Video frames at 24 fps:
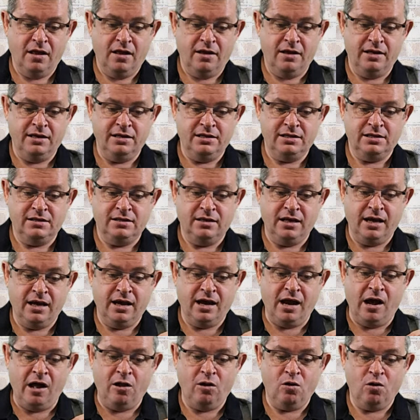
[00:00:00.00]
is
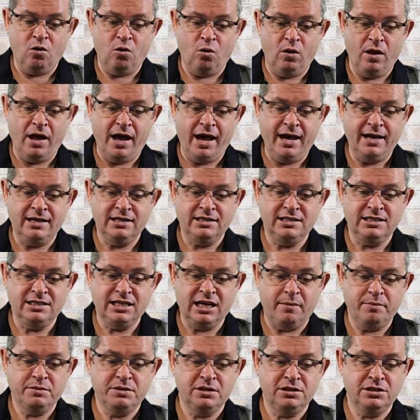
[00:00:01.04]
their alcohol and
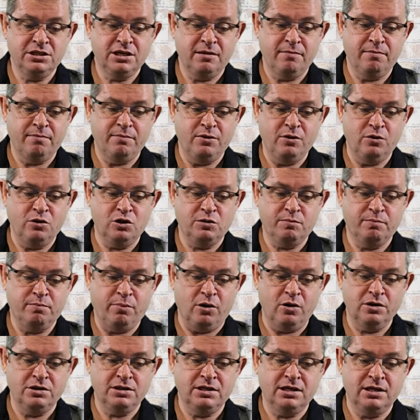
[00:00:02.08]
substance abuse
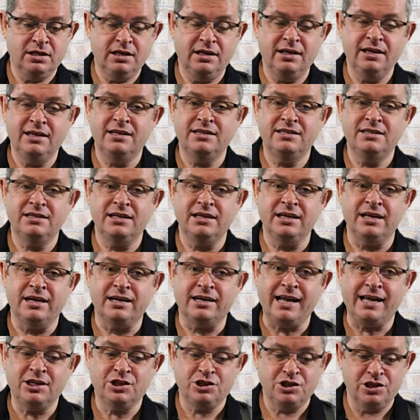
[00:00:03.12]
policy is
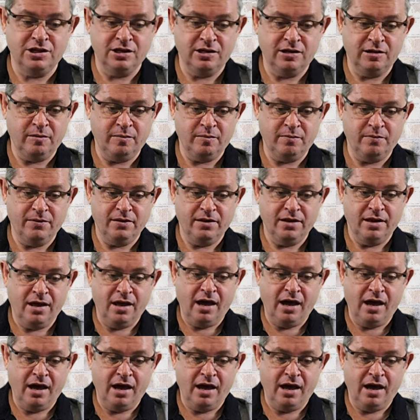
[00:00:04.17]
irrational